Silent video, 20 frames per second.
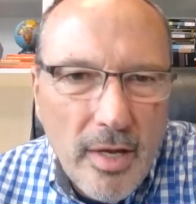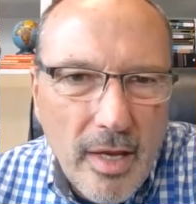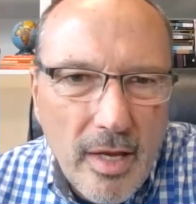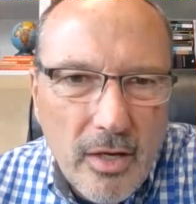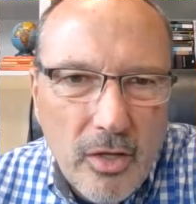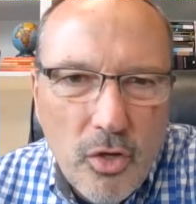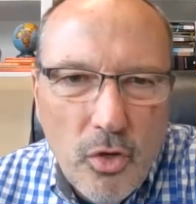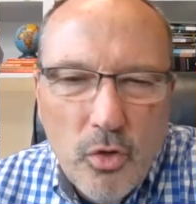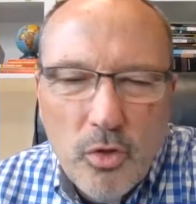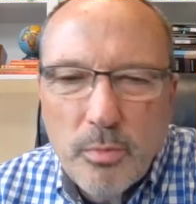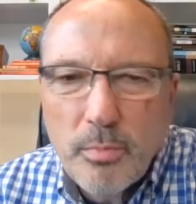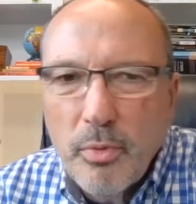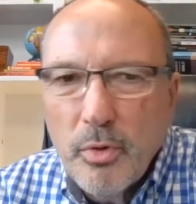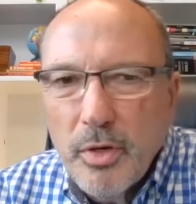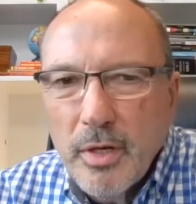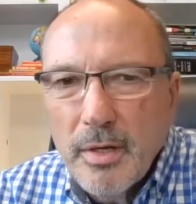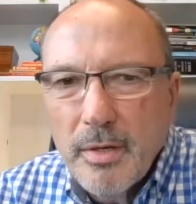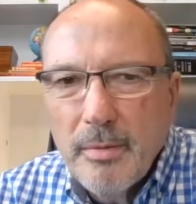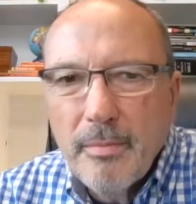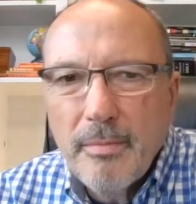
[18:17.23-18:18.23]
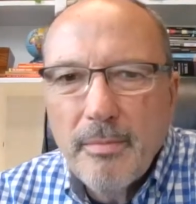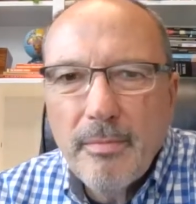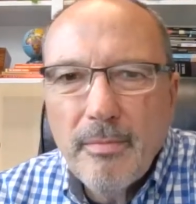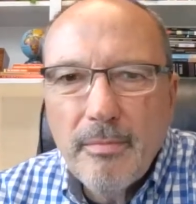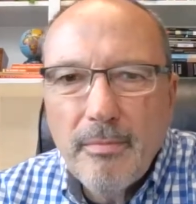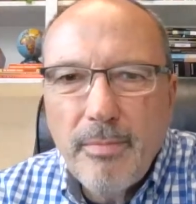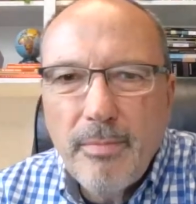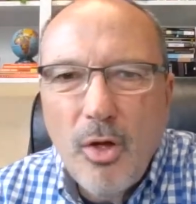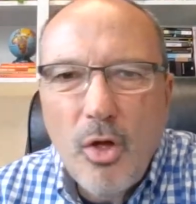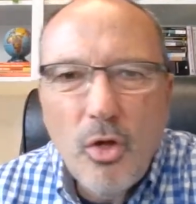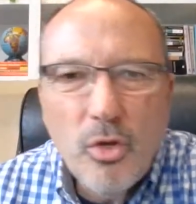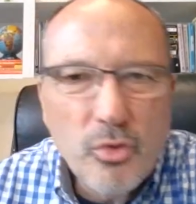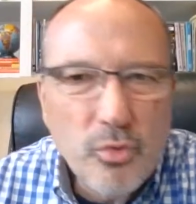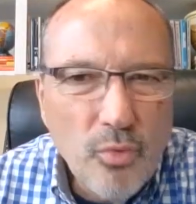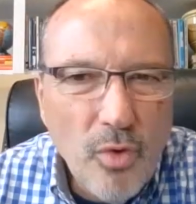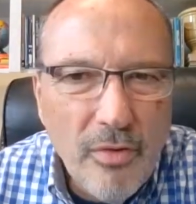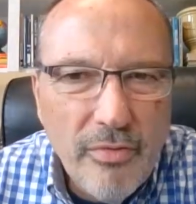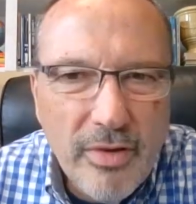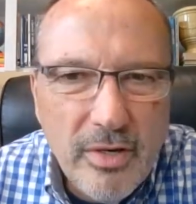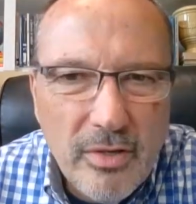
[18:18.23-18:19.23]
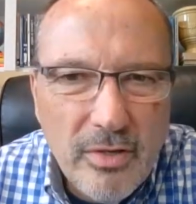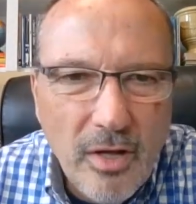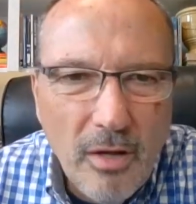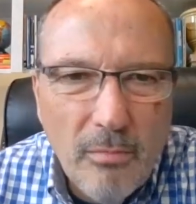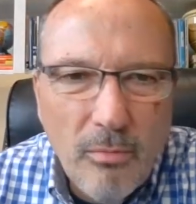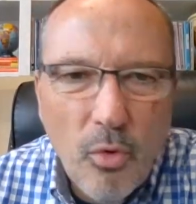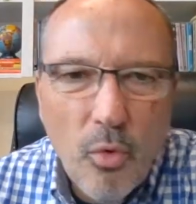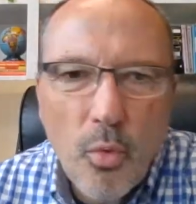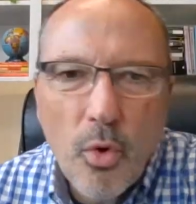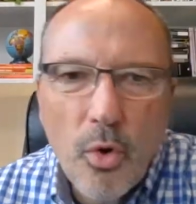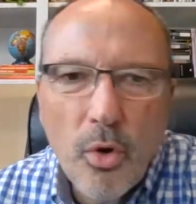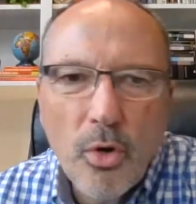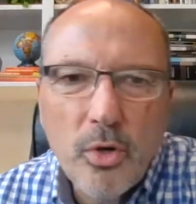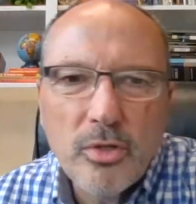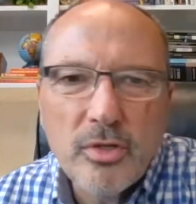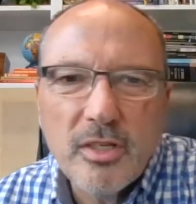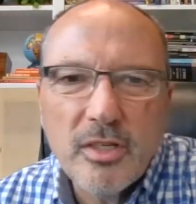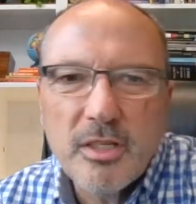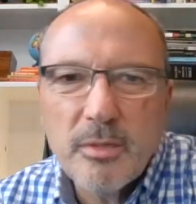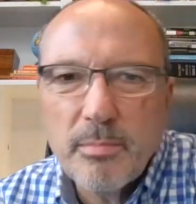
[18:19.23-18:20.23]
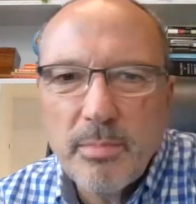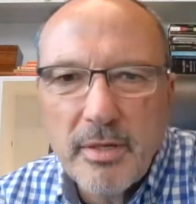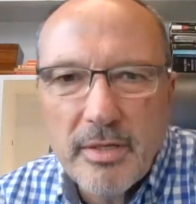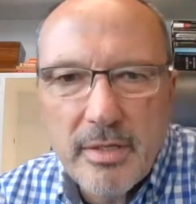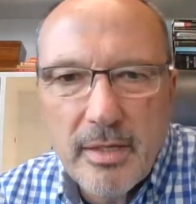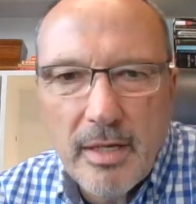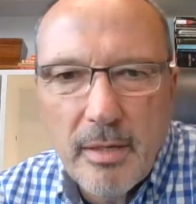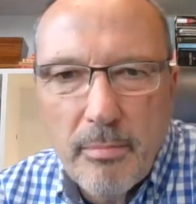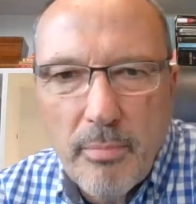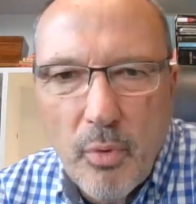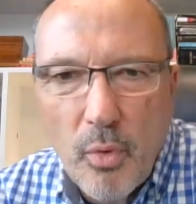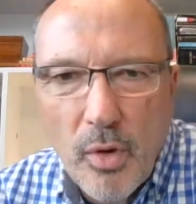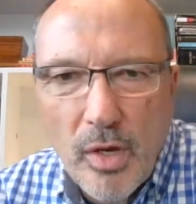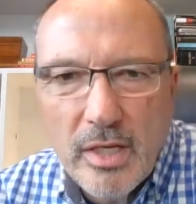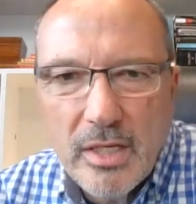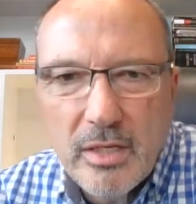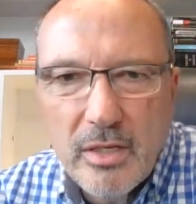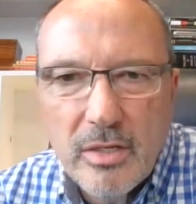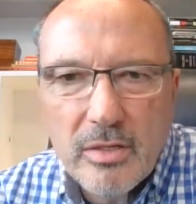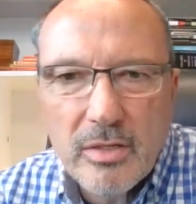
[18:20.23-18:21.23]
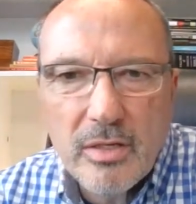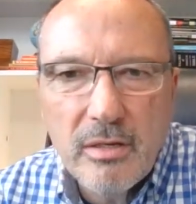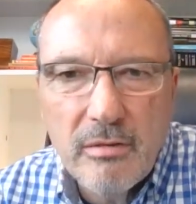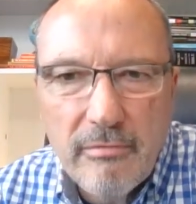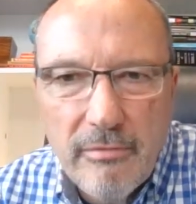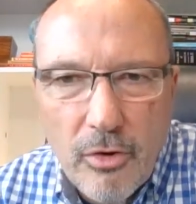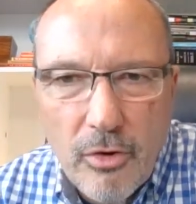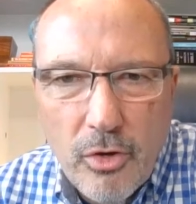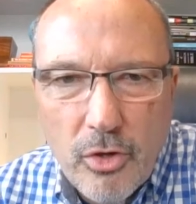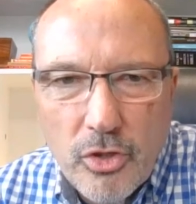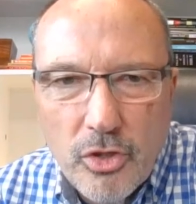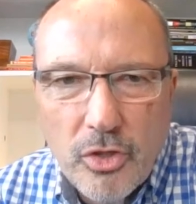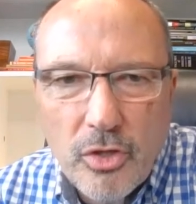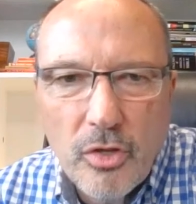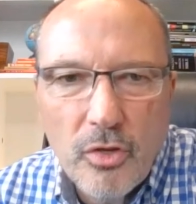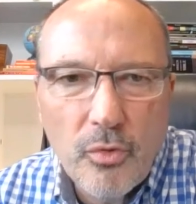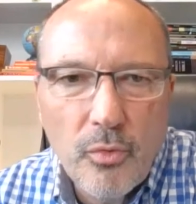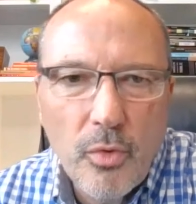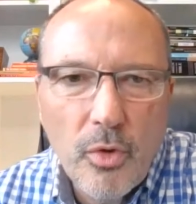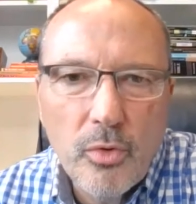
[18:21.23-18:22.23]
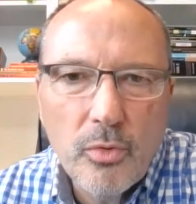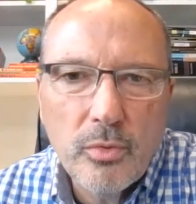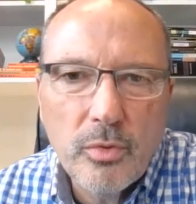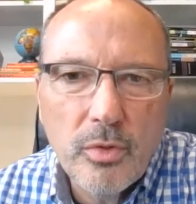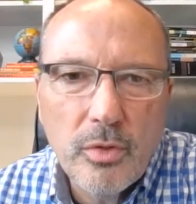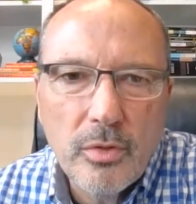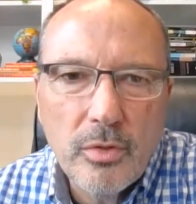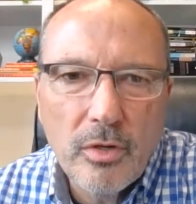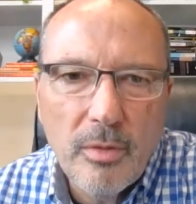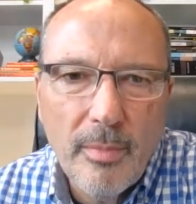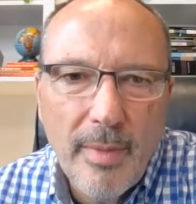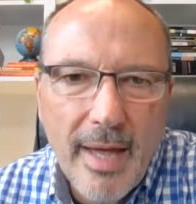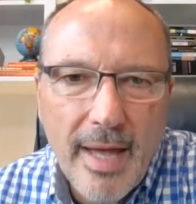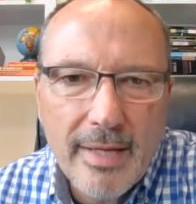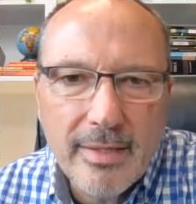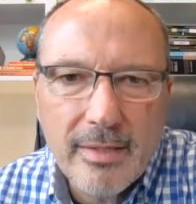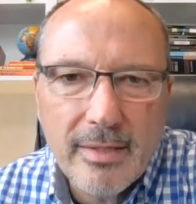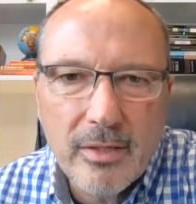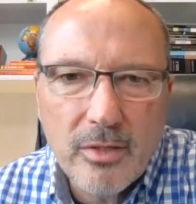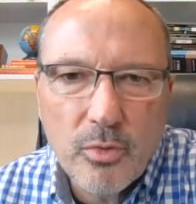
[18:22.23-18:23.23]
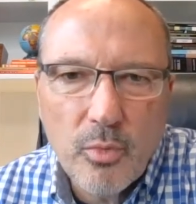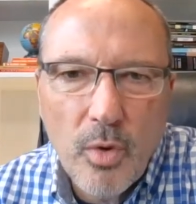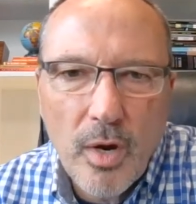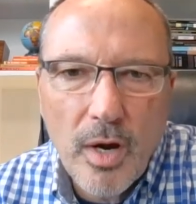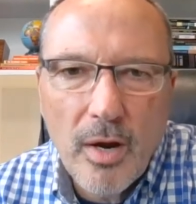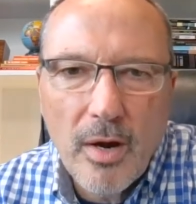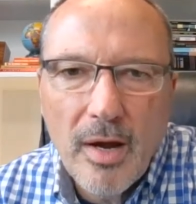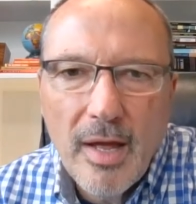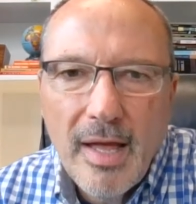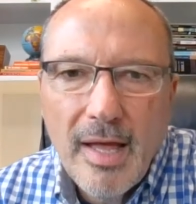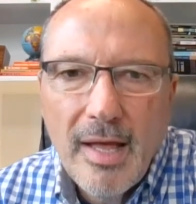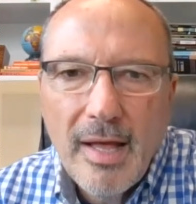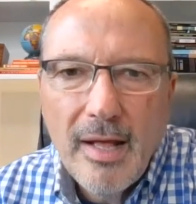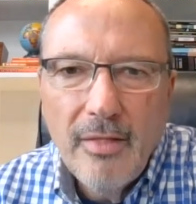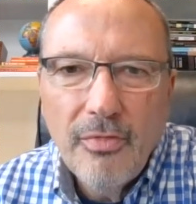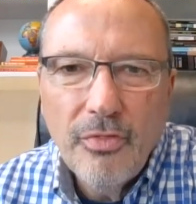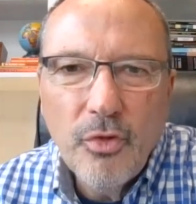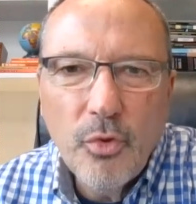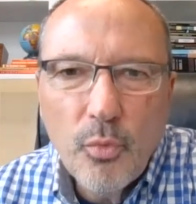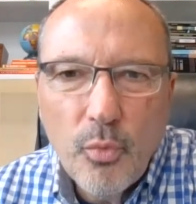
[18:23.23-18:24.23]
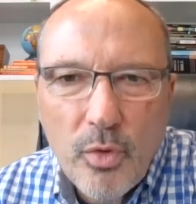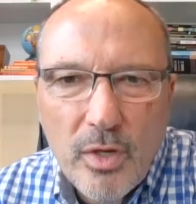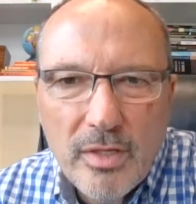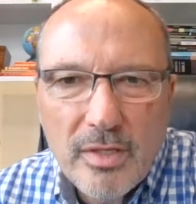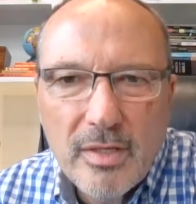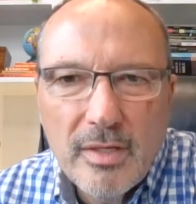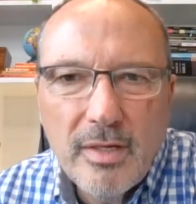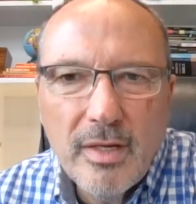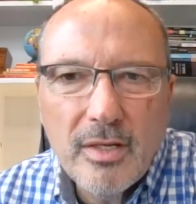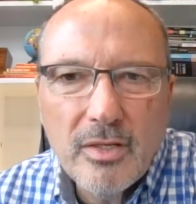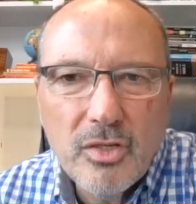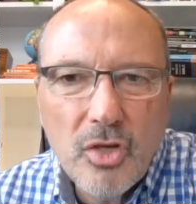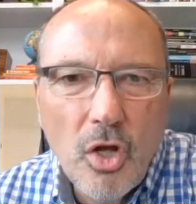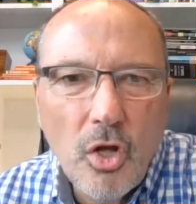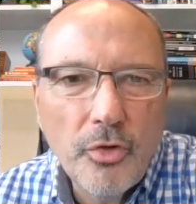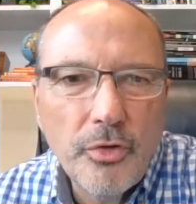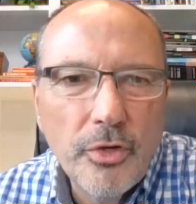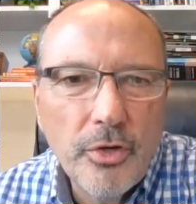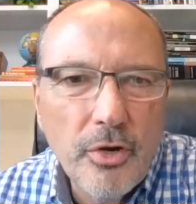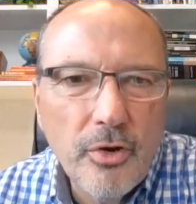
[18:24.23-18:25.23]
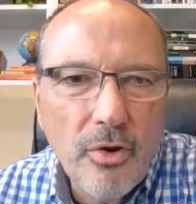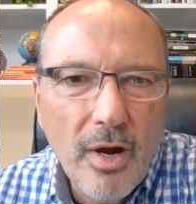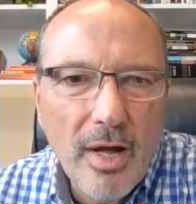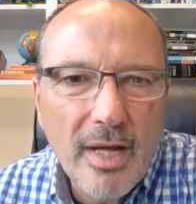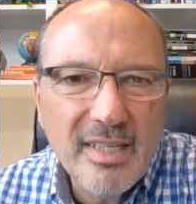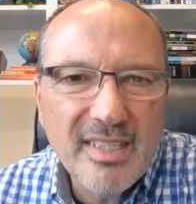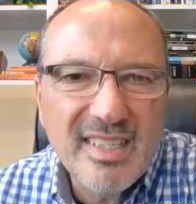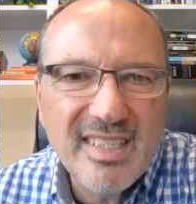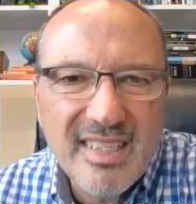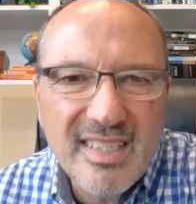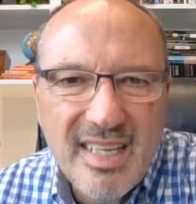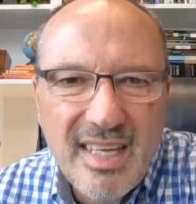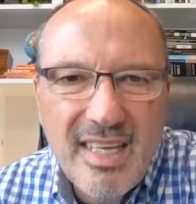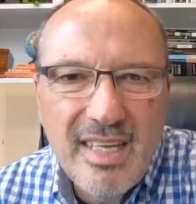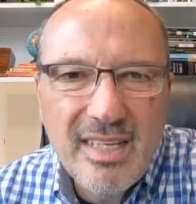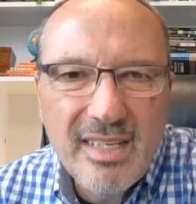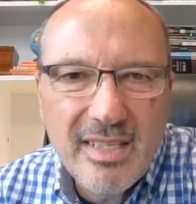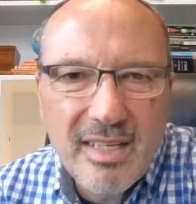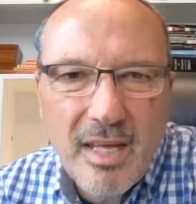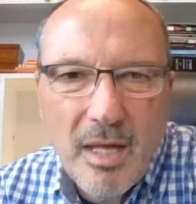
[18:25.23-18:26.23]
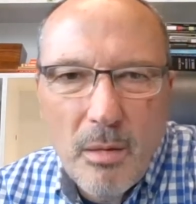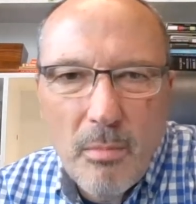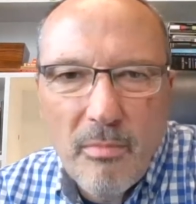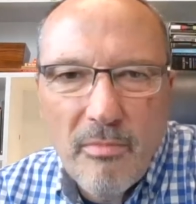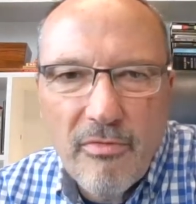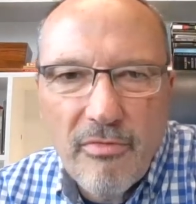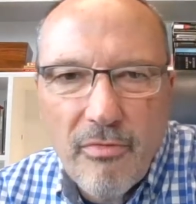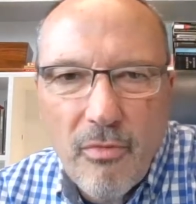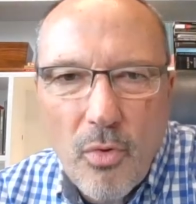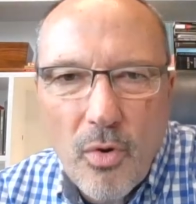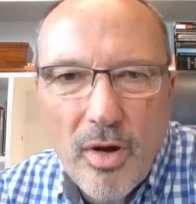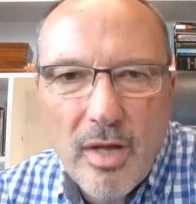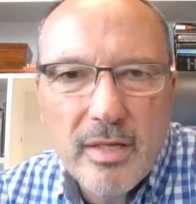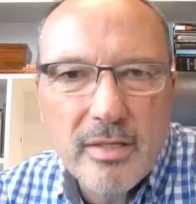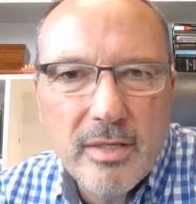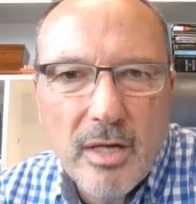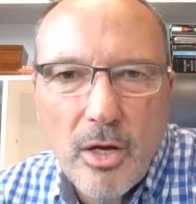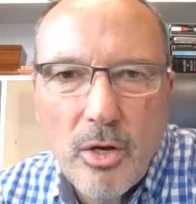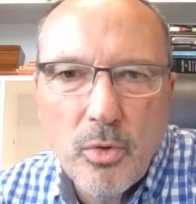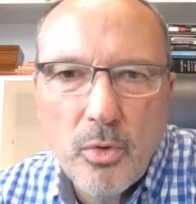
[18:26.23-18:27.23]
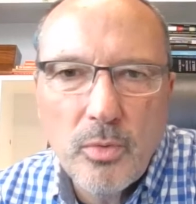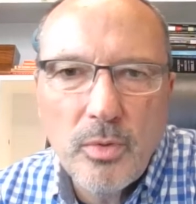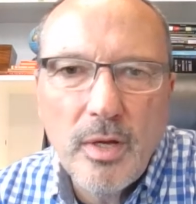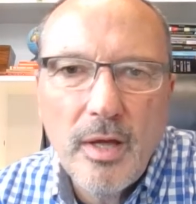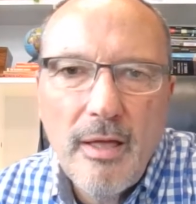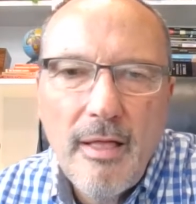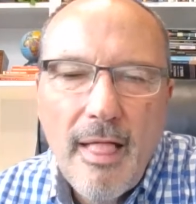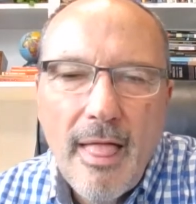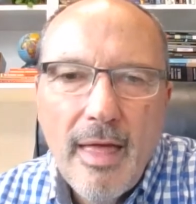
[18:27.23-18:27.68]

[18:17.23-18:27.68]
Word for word: Kent Hughes put it, Paul's rough and tumble words explicitly point to his conversion on the road to Damascus, where the risen, exalted Christ seized him for his own.